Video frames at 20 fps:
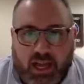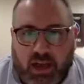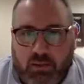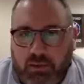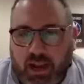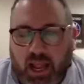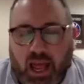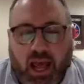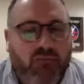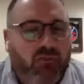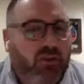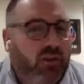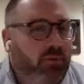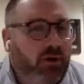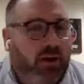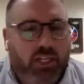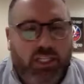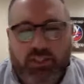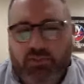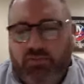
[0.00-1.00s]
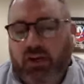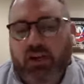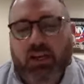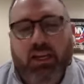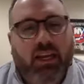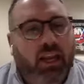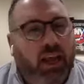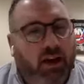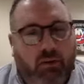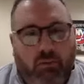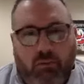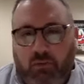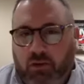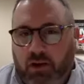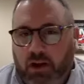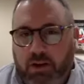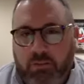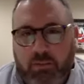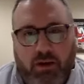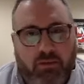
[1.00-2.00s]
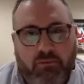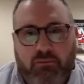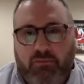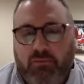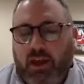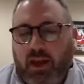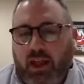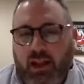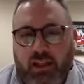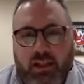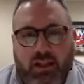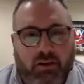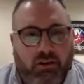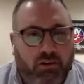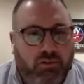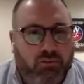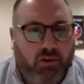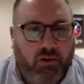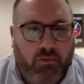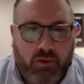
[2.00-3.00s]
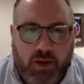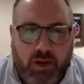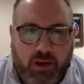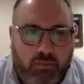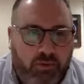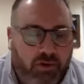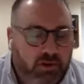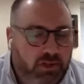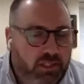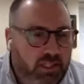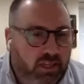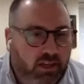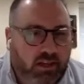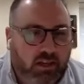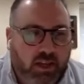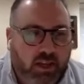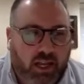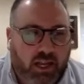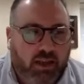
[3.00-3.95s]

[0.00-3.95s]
I mean, everybody's freaking out and worried about getting their enrollment numbers, and